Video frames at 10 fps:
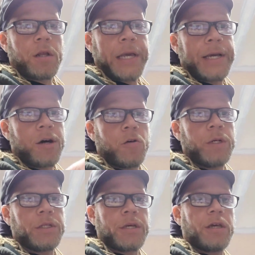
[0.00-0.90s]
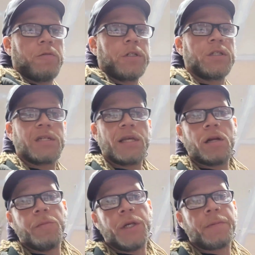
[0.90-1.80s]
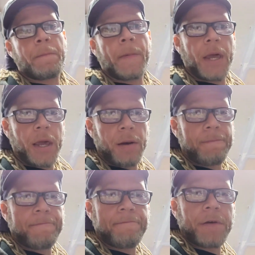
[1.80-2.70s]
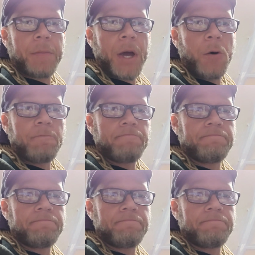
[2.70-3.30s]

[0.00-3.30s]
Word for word: like i always say rest is the enemy and i'm out